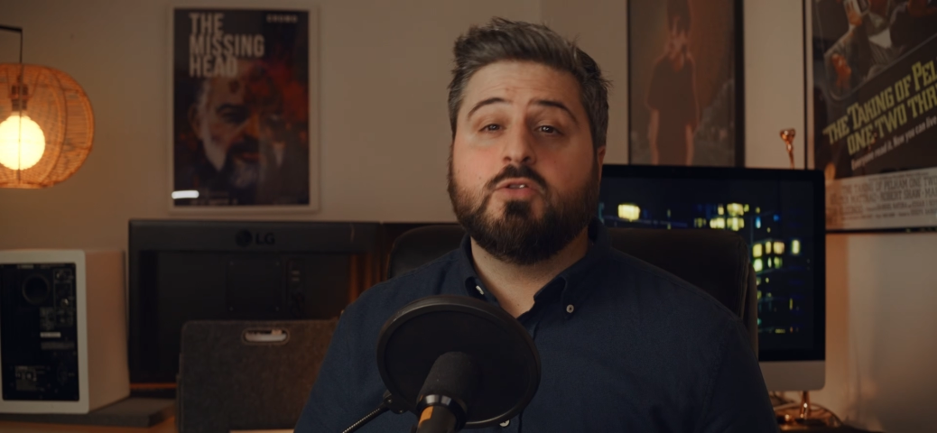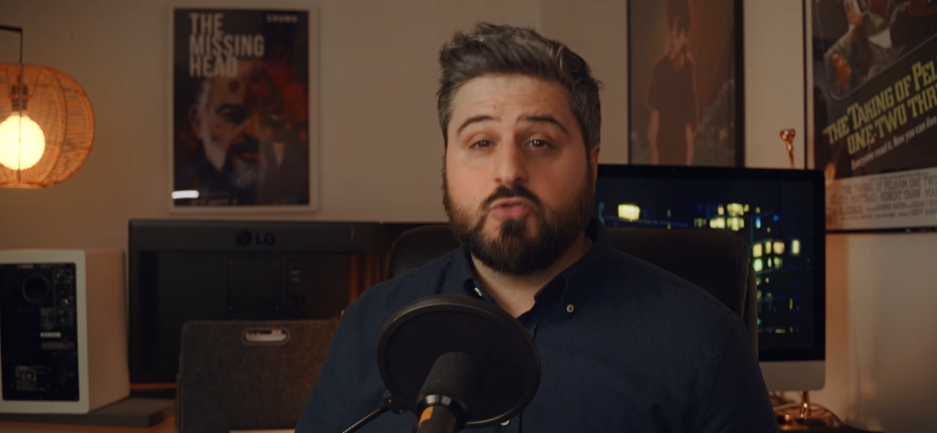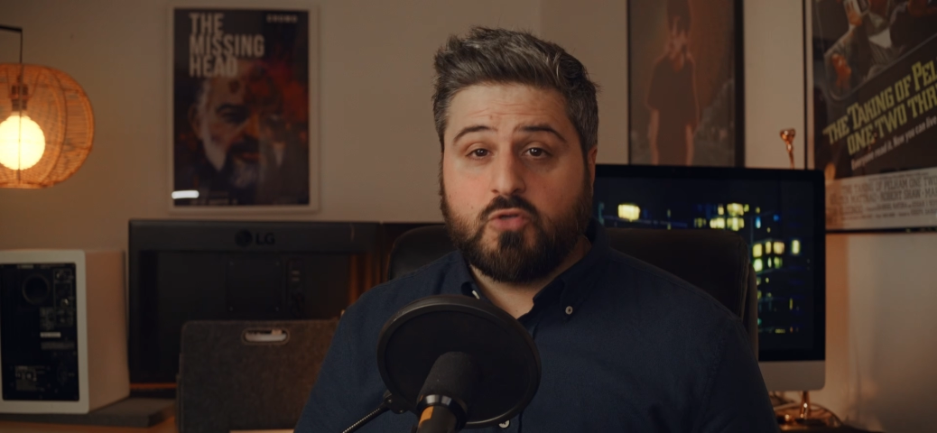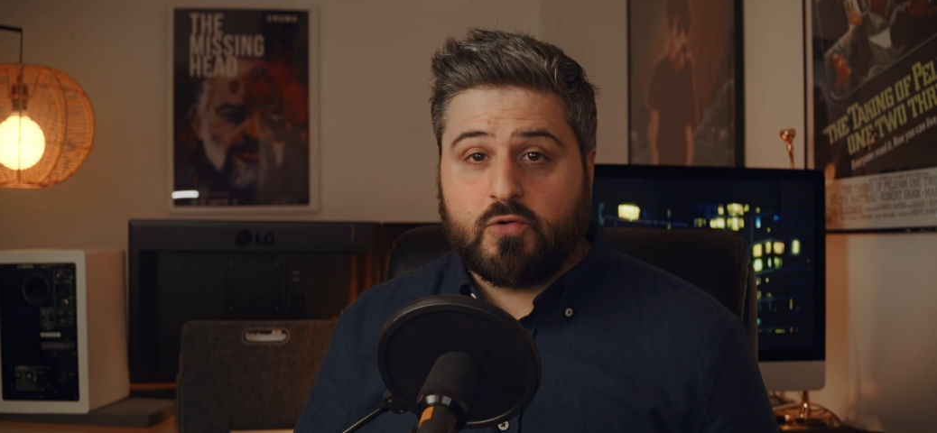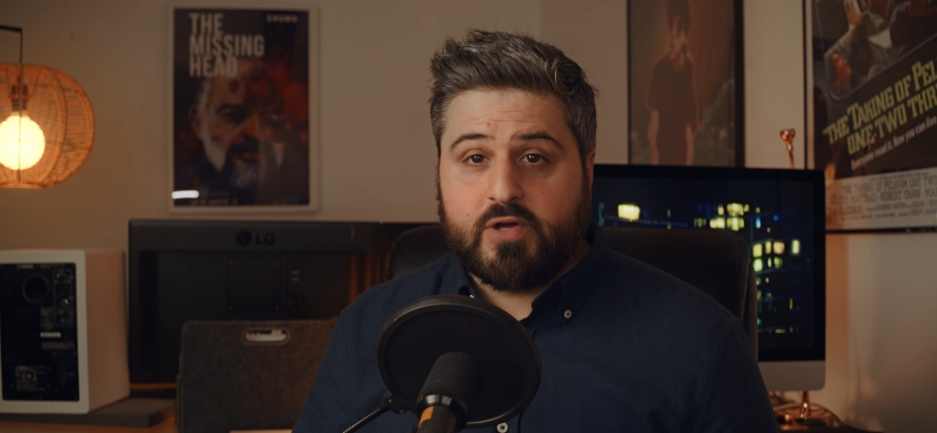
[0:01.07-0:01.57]

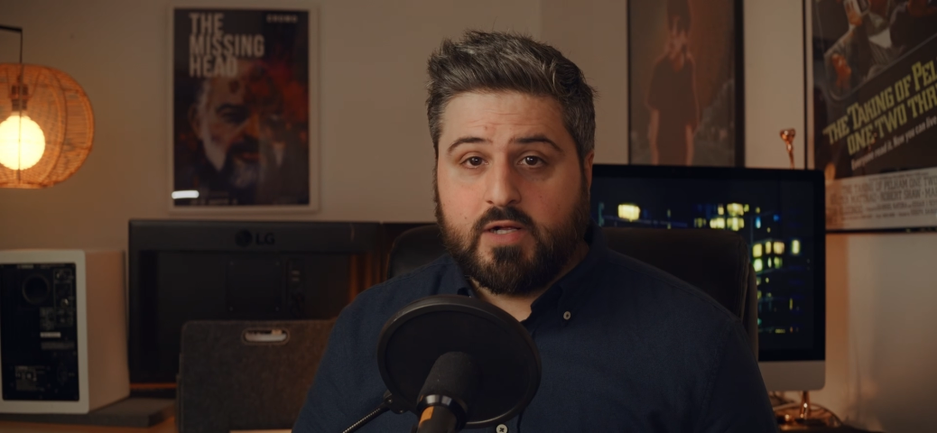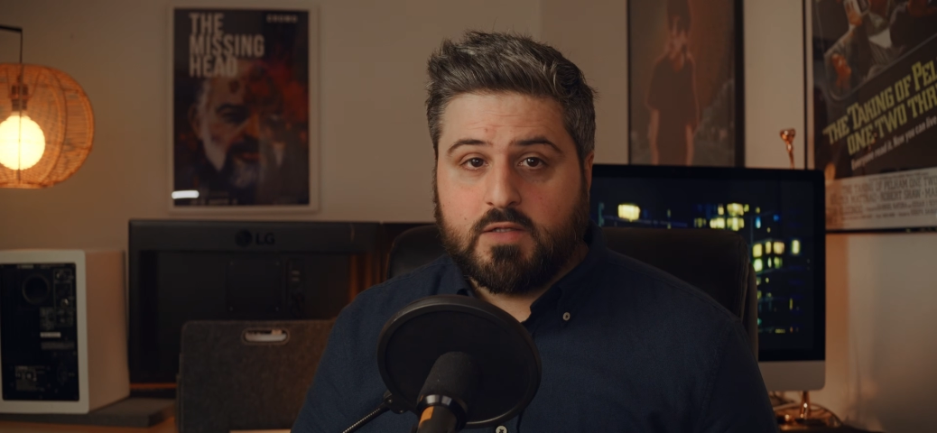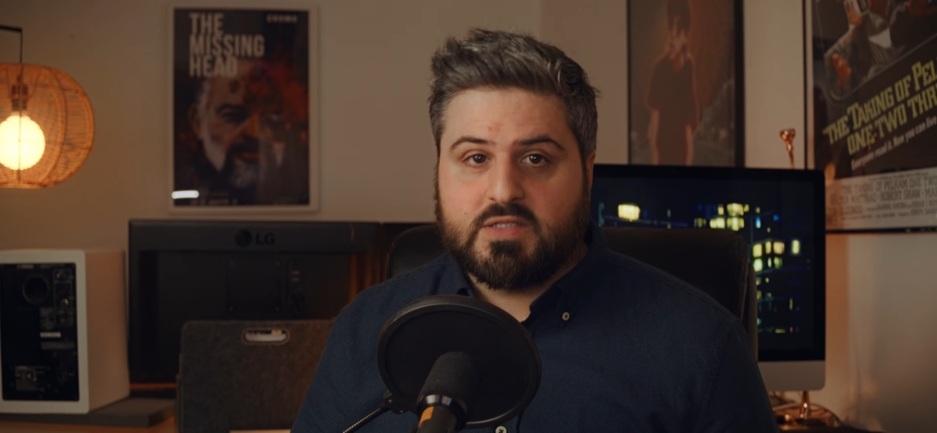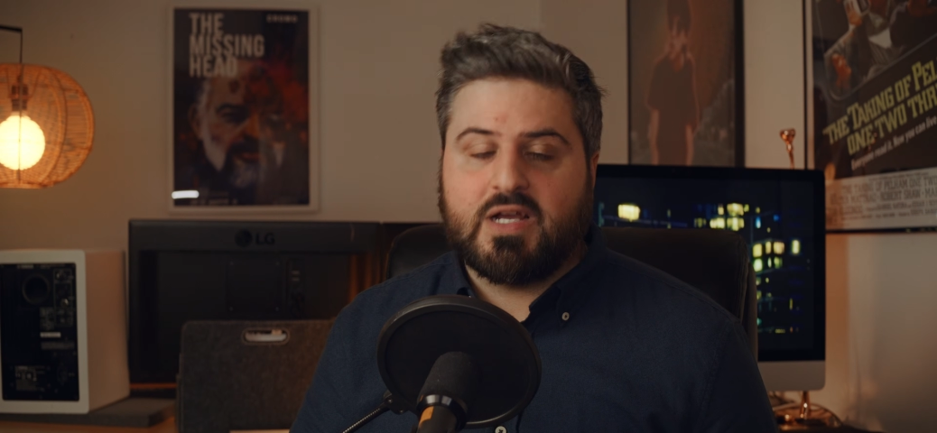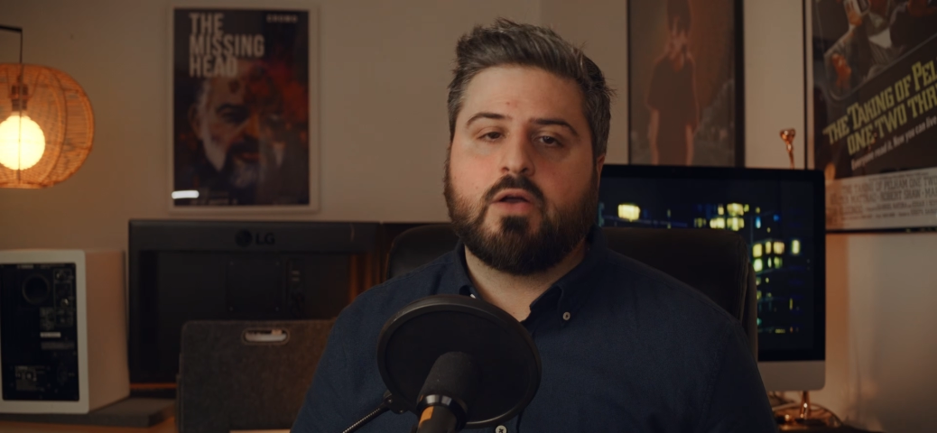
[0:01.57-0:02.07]

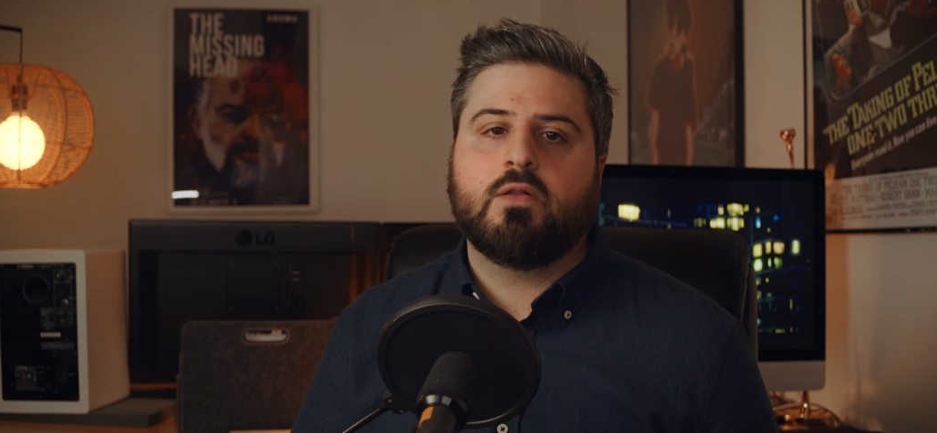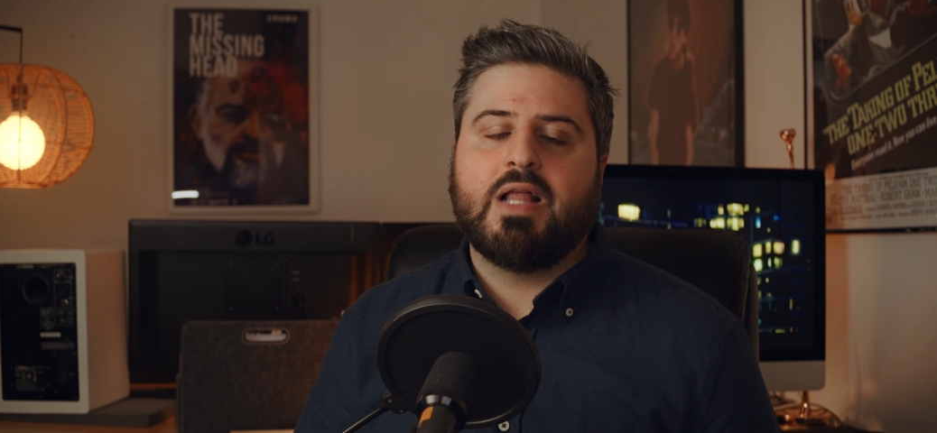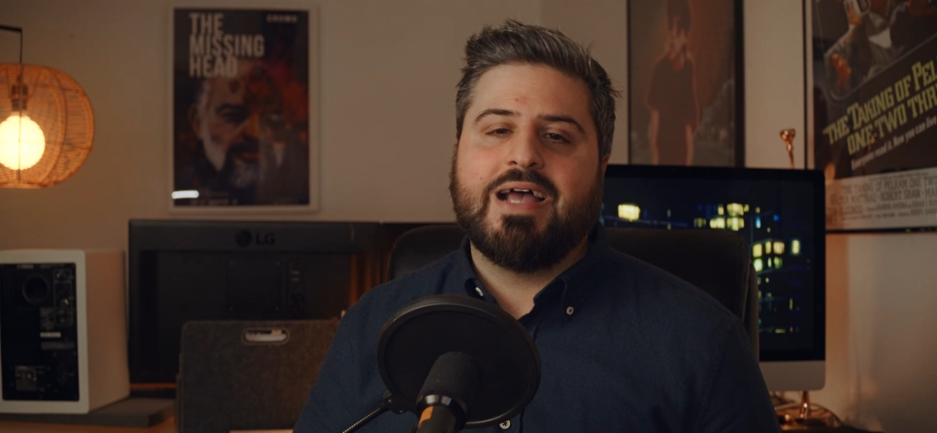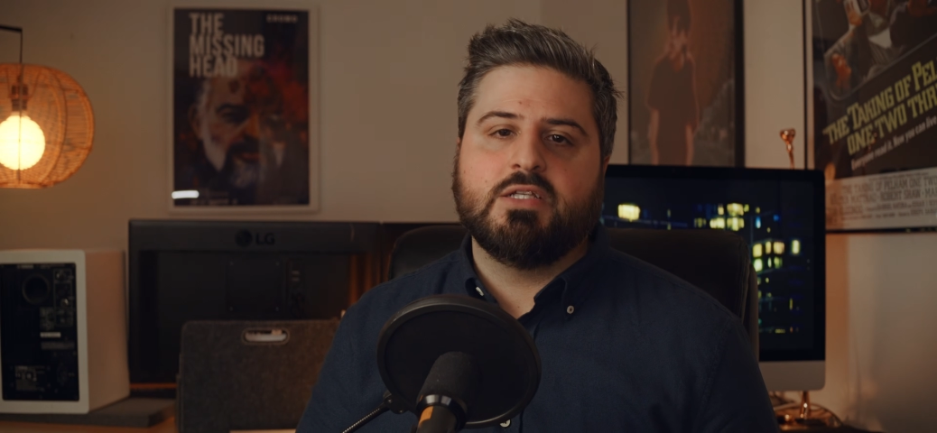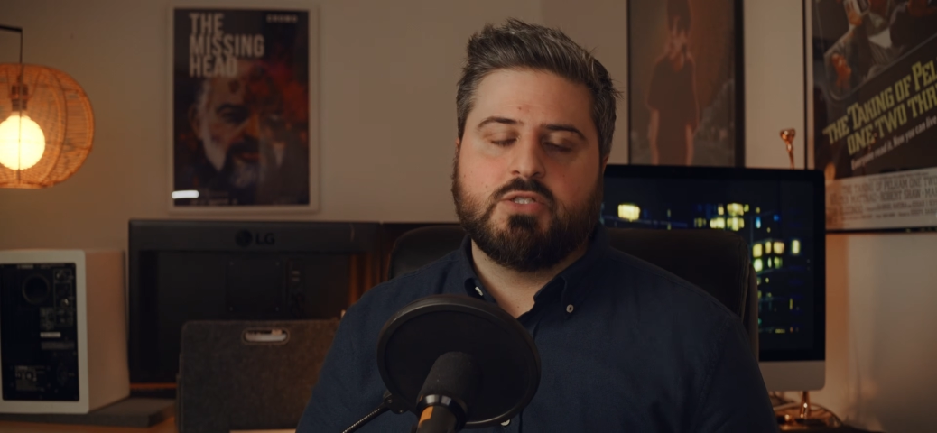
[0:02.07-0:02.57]
tutorials are
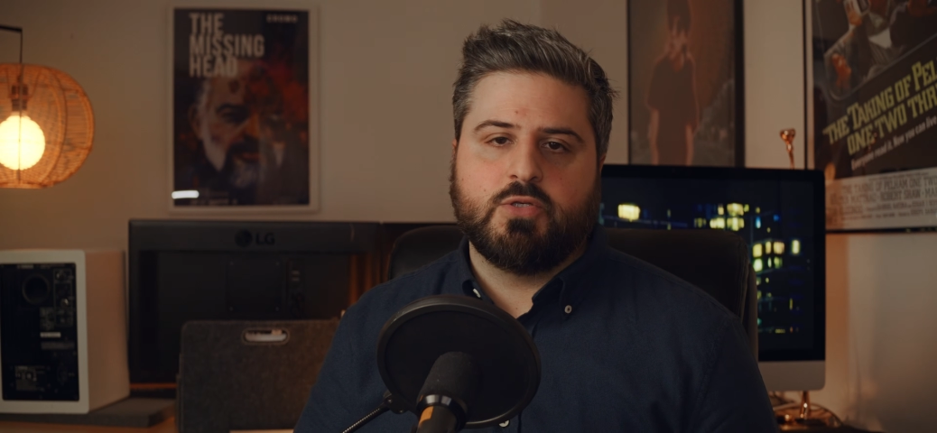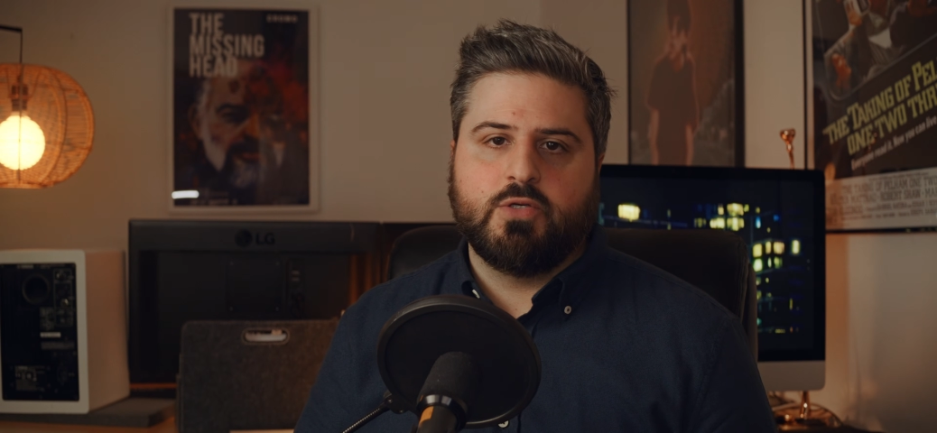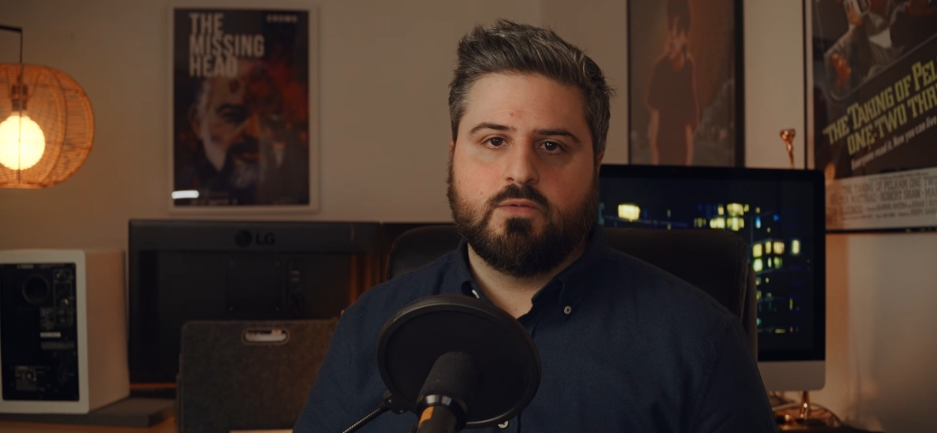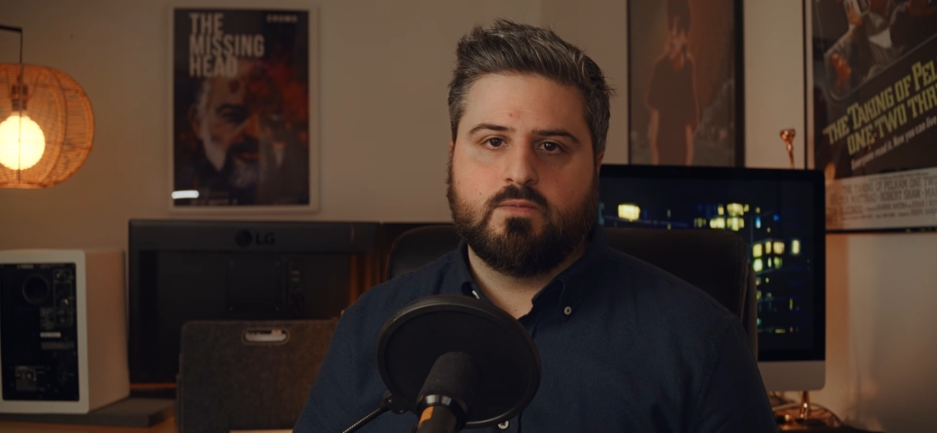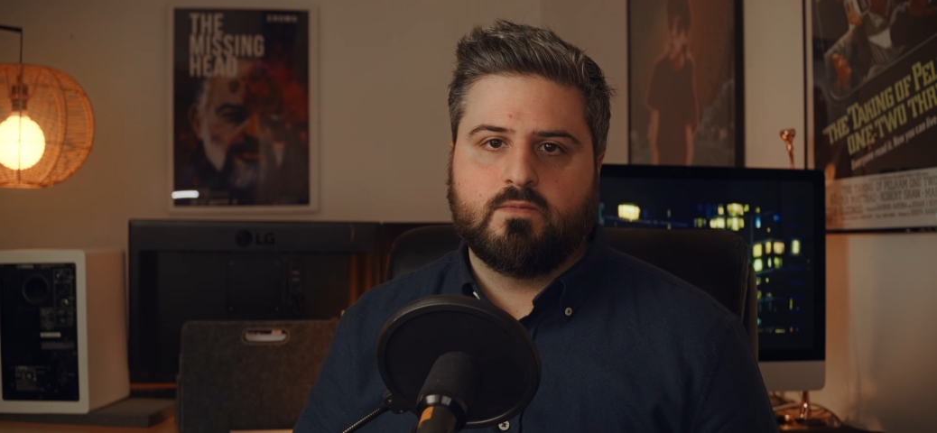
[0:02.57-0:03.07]
lying to you.